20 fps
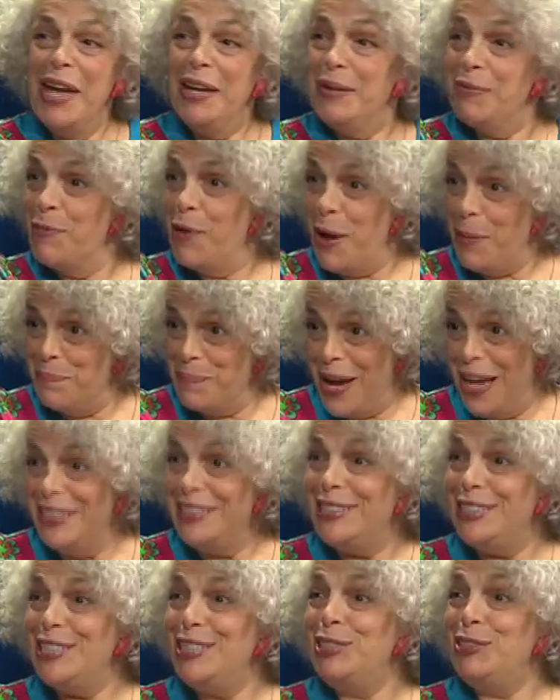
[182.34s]
when my
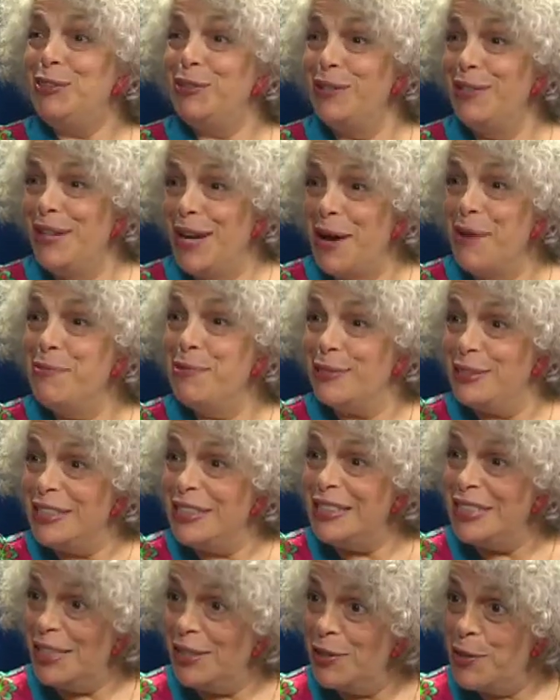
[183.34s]
sister and I were
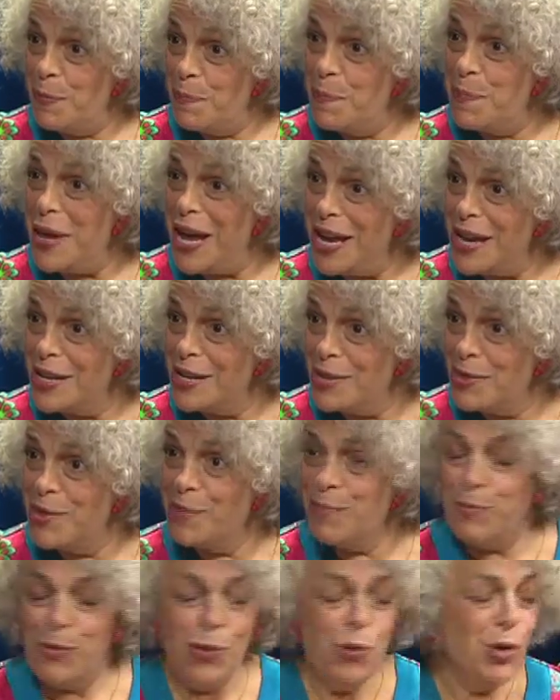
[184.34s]
still in bed in the
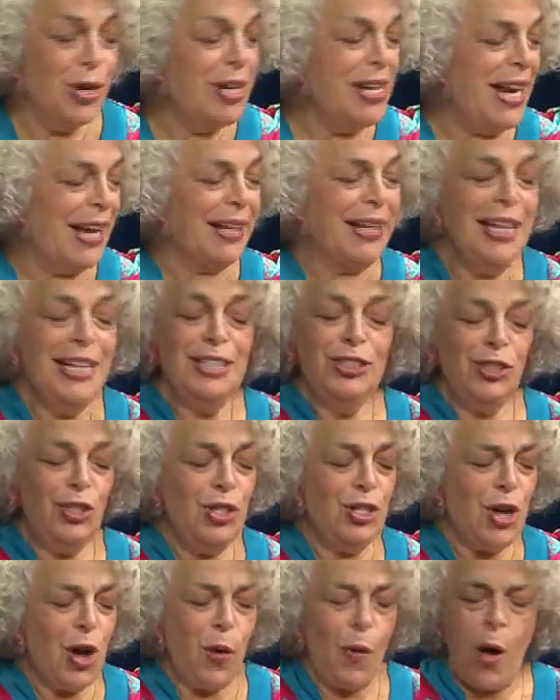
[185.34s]
morning,
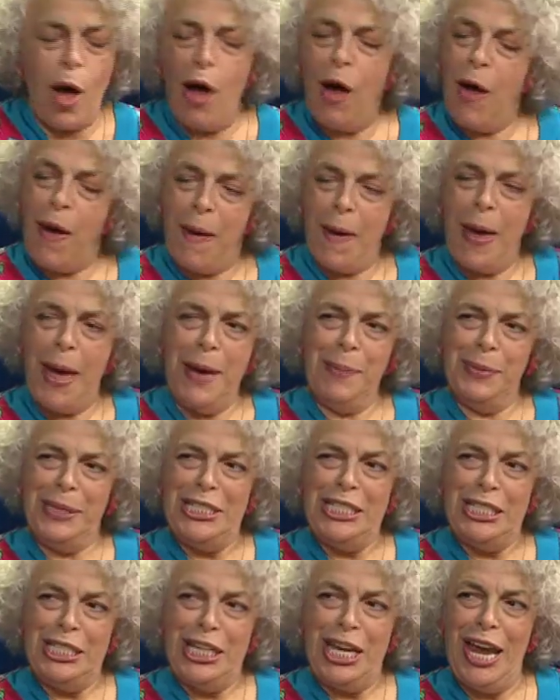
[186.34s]
she'd go, oh, I'm an
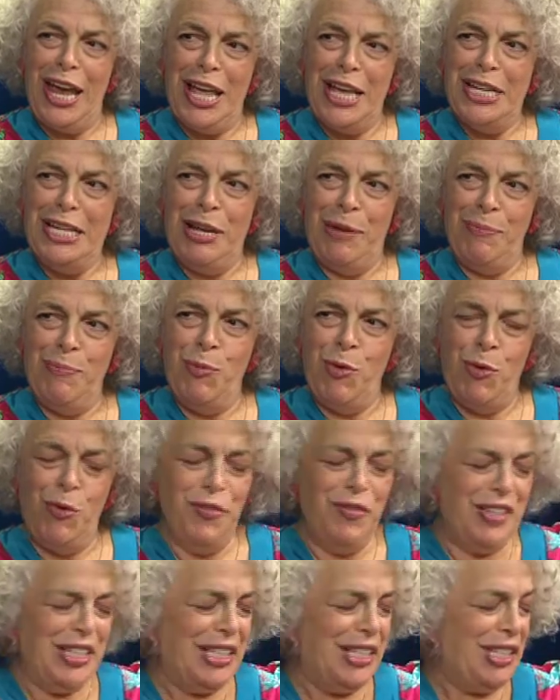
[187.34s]
Italian
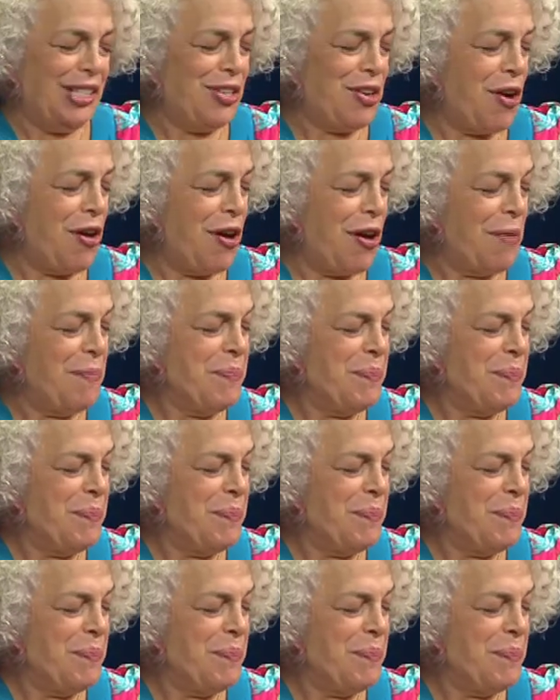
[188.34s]
movie star